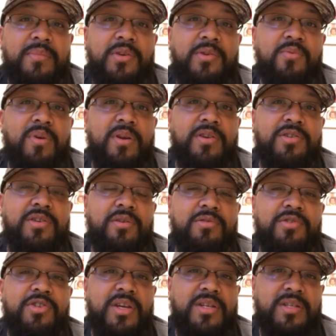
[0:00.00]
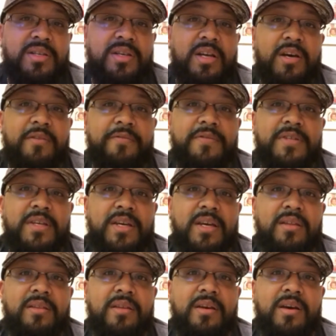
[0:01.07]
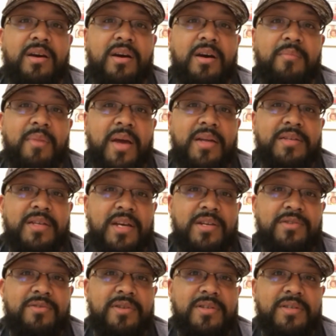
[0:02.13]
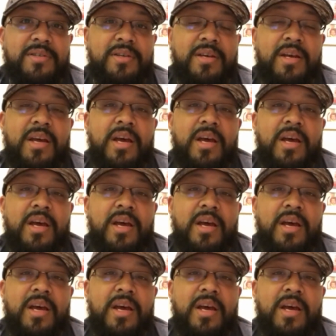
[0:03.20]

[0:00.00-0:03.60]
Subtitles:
You want to show just enough to get a man's interest,